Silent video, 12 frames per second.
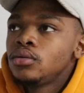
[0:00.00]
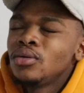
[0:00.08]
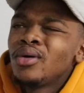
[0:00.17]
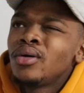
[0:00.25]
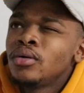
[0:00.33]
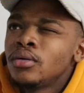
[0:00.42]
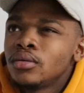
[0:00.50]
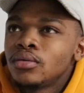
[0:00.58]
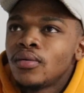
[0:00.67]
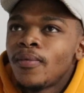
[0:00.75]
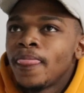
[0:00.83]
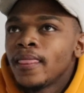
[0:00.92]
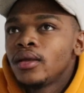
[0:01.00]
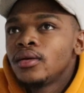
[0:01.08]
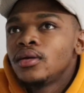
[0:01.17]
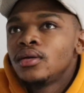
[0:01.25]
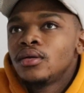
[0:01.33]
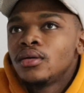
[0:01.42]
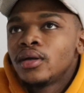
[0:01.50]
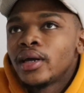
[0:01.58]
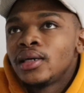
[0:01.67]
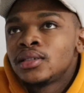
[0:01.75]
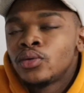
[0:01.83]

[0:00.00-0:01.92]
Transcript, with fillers: Oh guys,